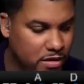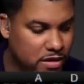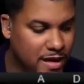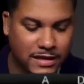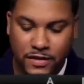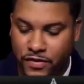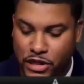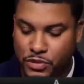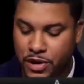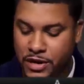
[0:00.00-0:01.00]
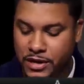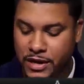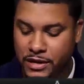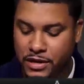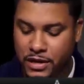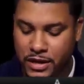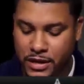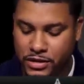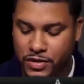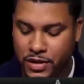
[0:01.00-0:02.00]
that's the first part of the
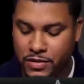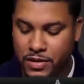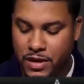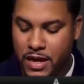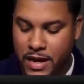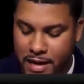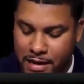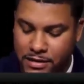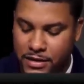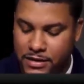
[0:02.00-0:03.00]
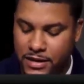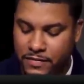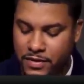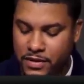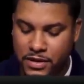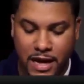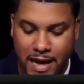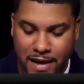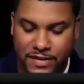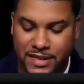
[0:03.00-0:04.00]
intro. And as you can see, I
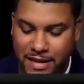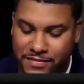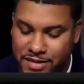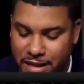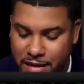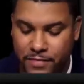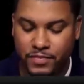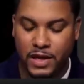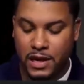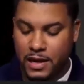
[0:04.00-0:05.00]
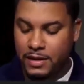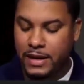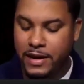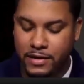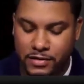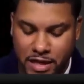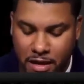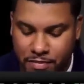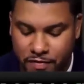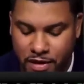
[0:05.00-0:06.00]
have a synth sound layered on
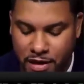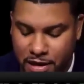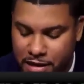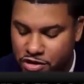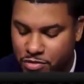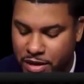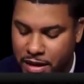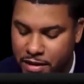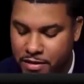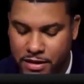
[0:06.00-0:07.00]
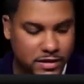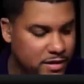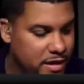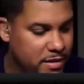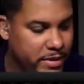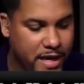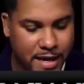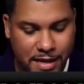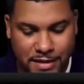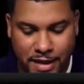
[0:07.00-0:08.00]
top of the electric piano. This is the
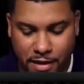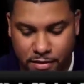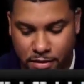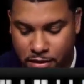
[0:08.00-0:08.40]
MKS sound